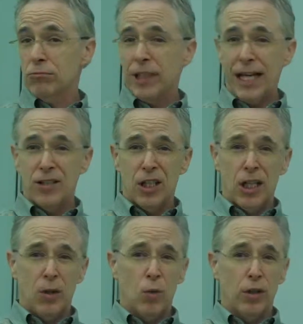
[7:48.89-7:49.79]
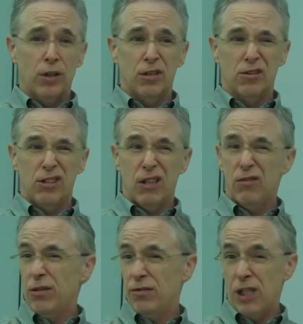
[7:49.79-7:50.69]
Last night I worked till
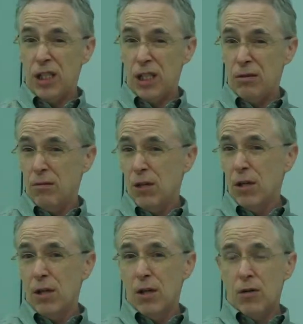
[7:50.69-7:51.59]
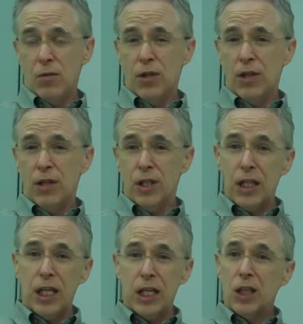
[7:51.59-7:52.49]
10:15 with the
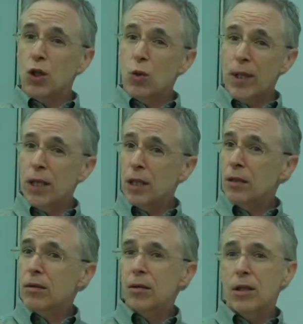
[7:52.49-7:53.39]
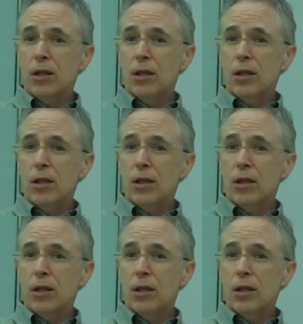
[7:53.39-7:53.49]
King and the Queen.